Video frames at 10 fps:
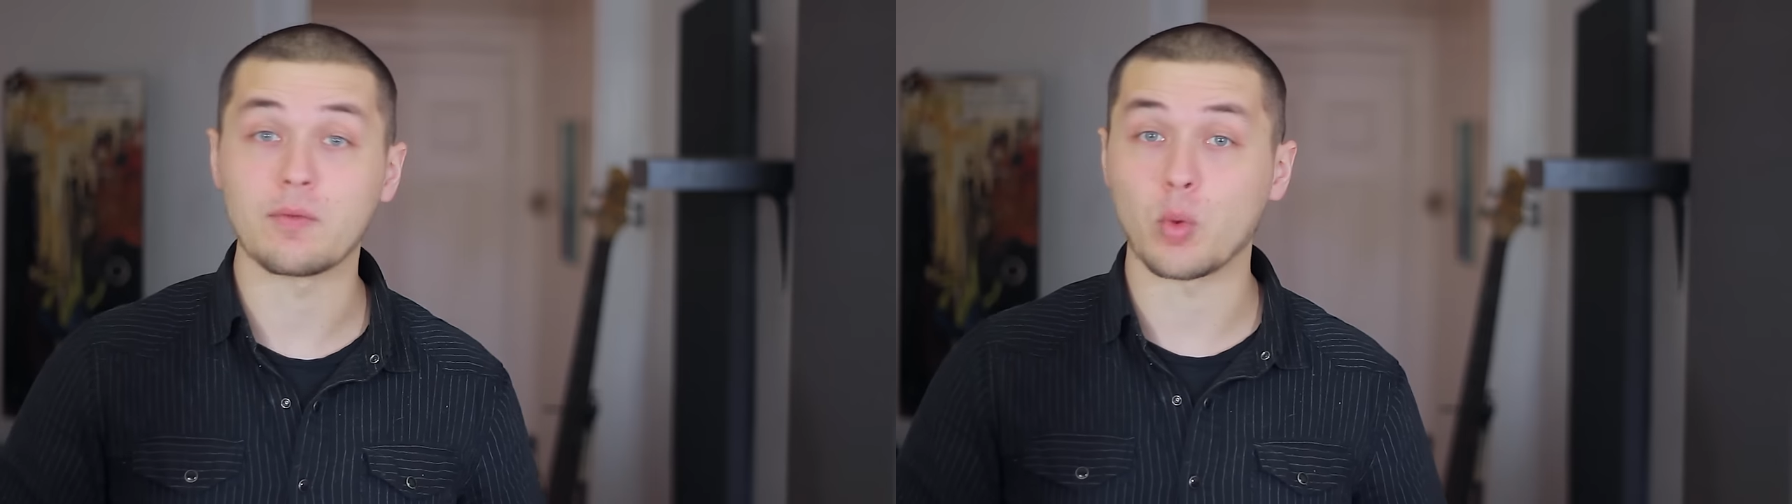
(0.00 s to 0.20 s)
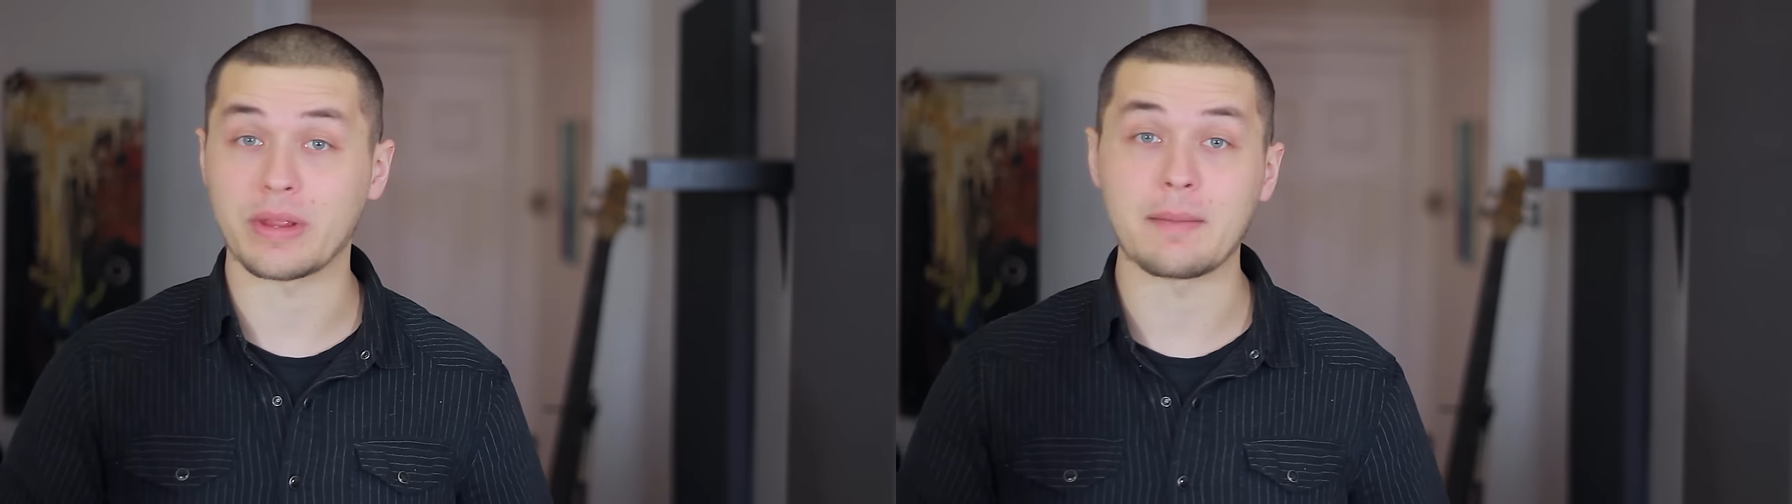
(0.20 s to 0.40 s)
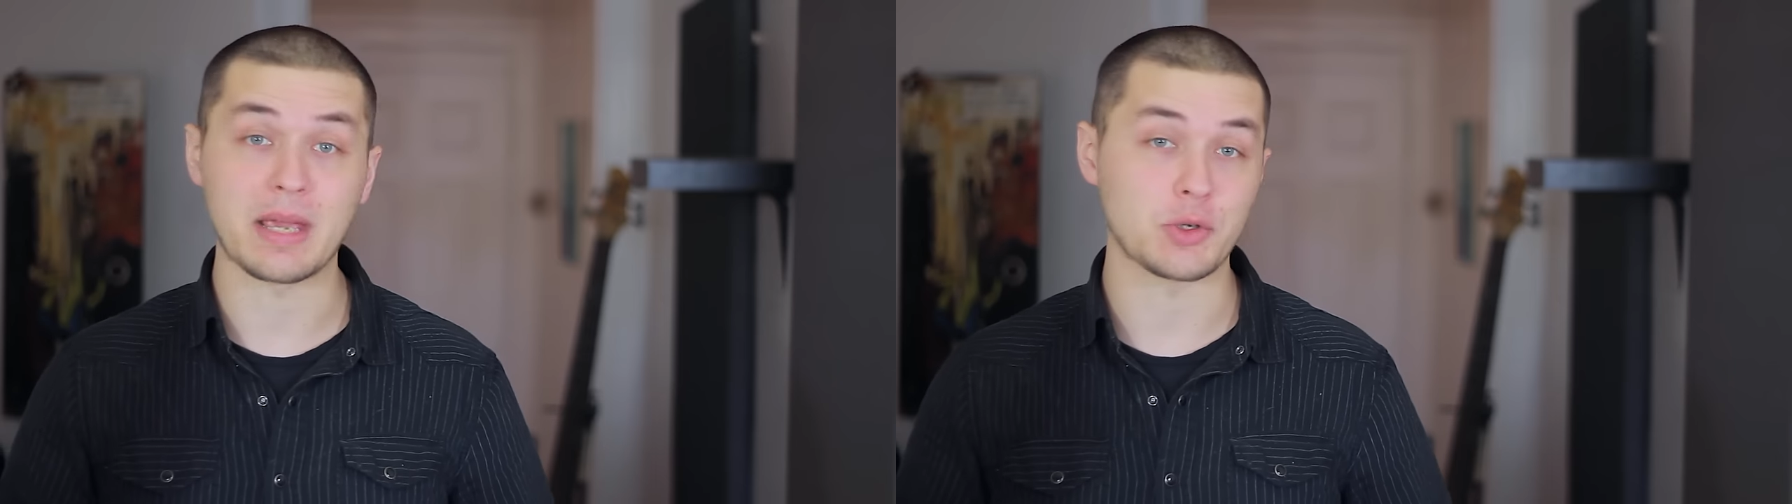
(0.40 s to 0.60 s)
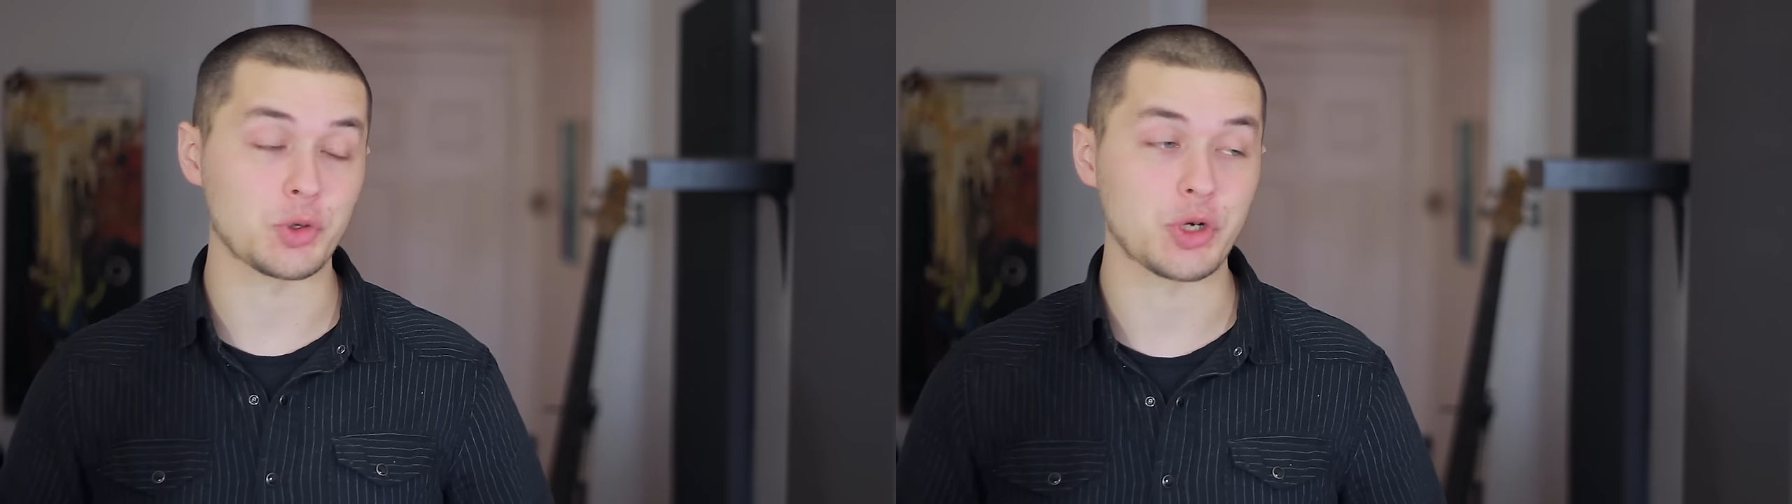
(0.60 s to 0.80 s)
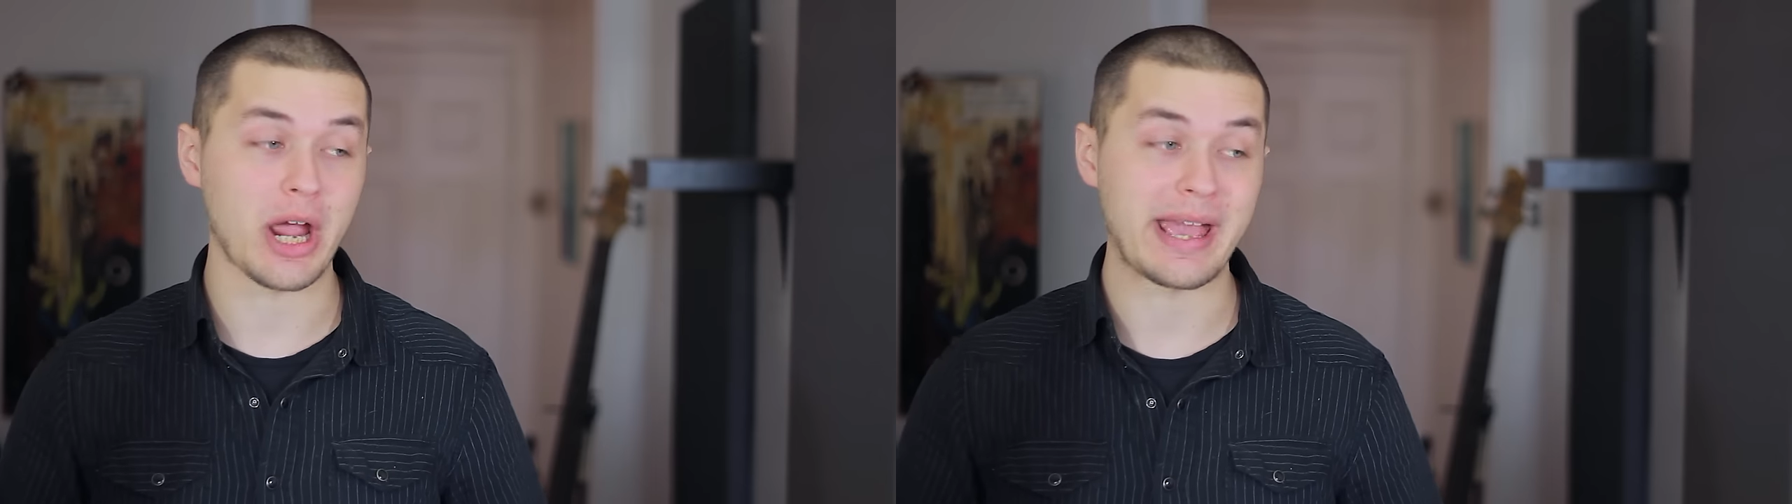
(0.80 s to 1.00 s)
for that major
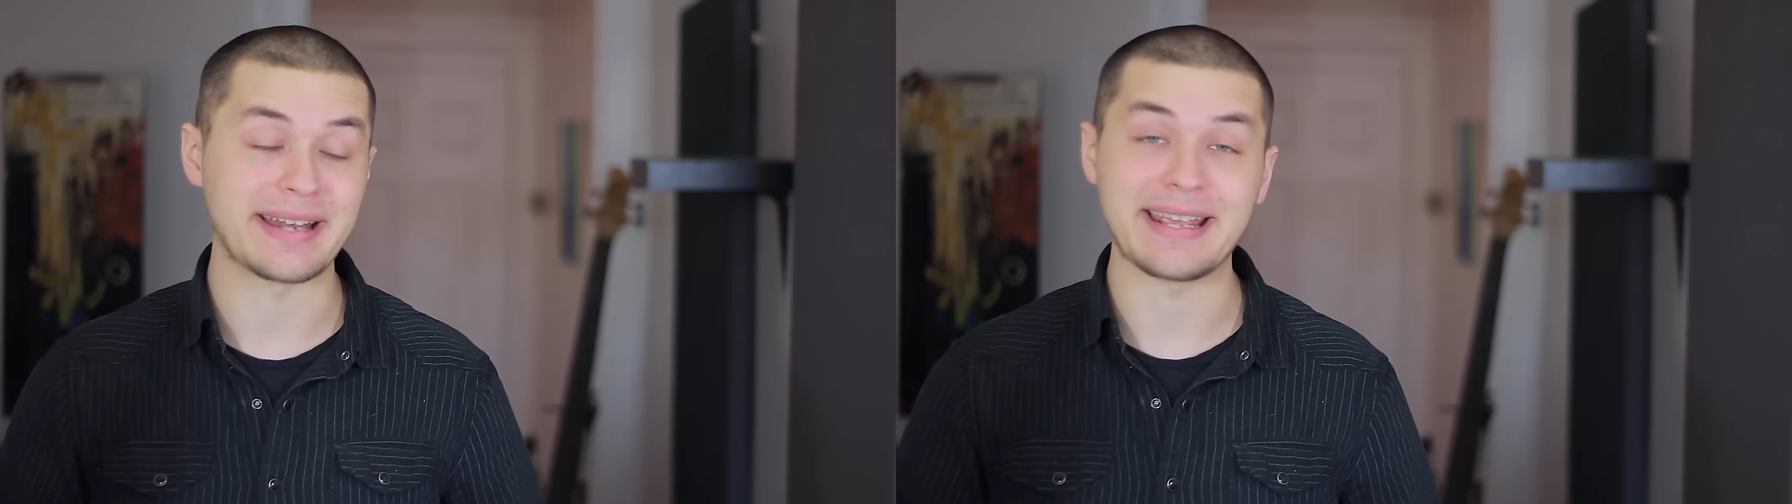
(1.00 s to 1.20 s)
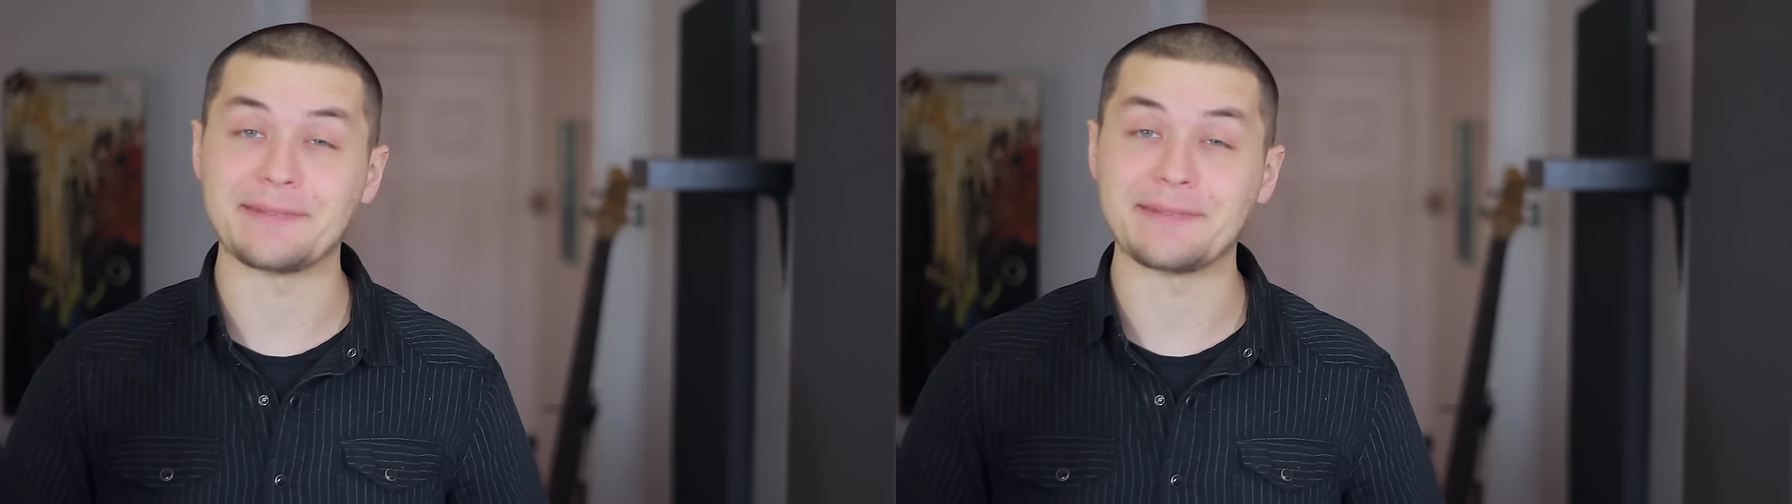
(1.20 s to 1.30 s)
triad